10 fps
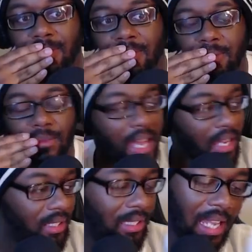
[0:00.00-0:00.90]
They
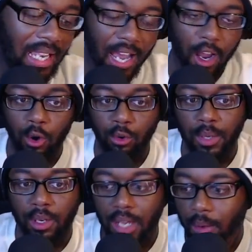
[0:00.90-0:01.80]
kind of hold me
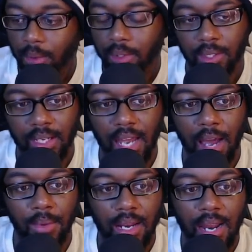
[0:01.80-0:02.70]
on that one. Now
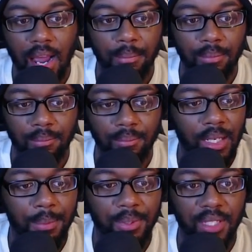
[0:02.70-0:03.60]
I'm
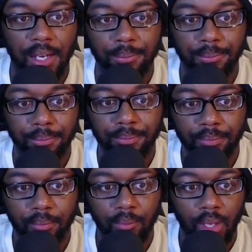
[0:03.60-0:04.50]
upset.
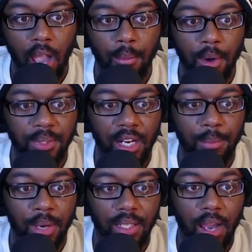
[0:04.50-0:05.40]
I'm upset
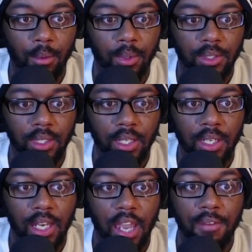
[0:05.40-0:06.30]
about that one.
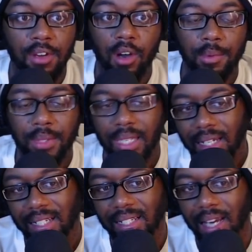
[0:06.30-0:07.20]
Even though,
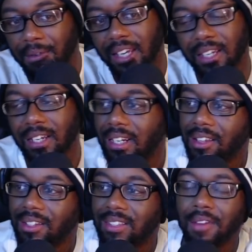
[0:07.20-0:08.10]
I mean,
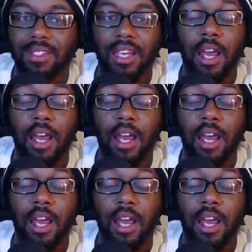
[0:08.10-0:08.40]
another 17.